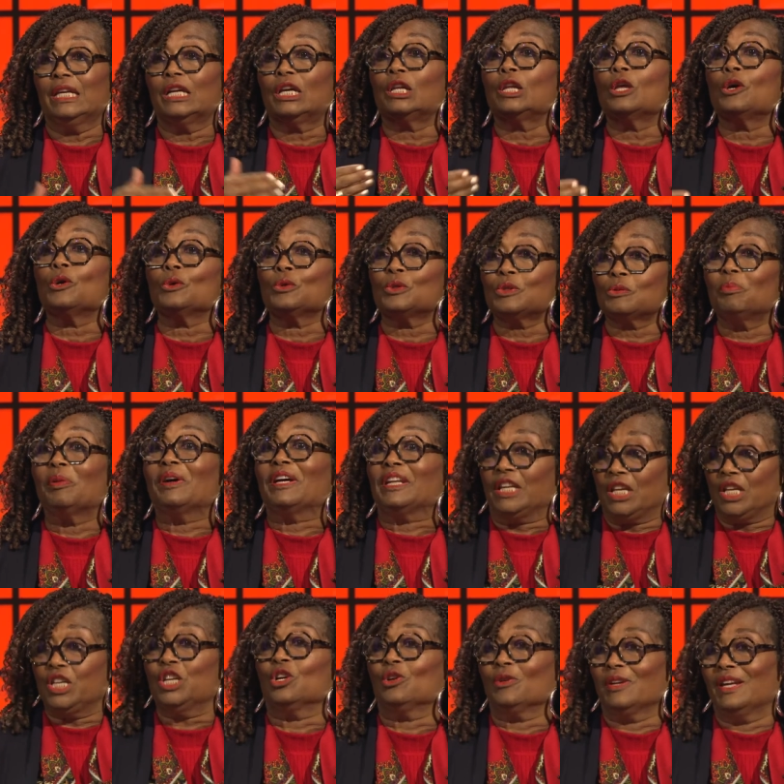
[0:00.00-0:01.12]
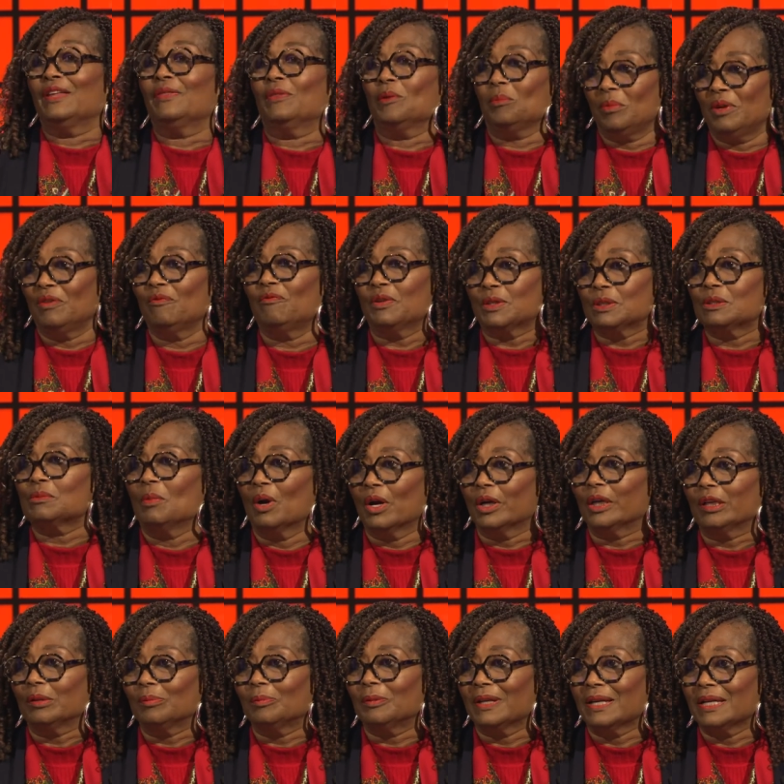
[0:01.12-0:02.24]
close, but here in the Memphis
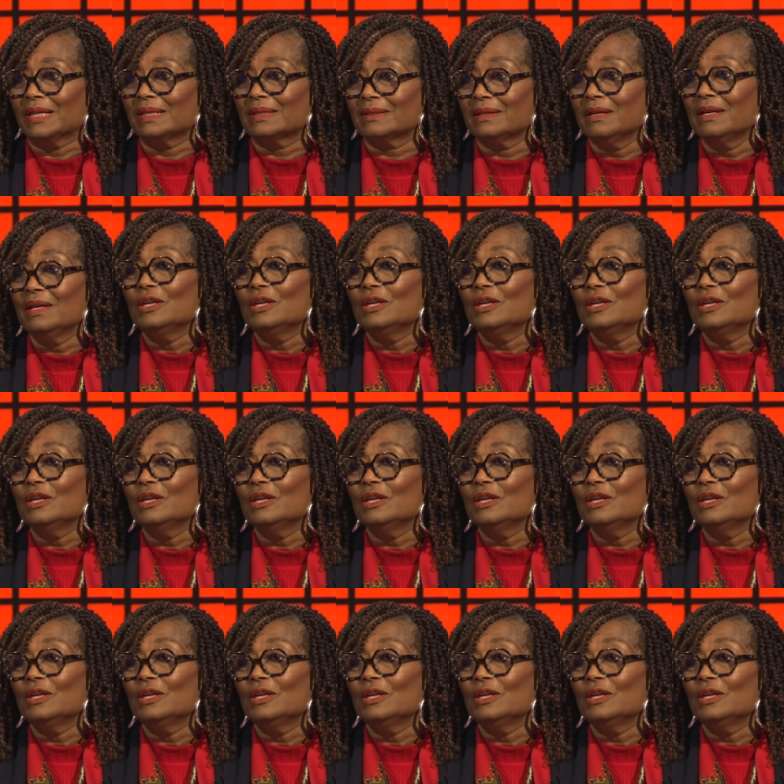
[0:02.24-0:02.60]
marketplace.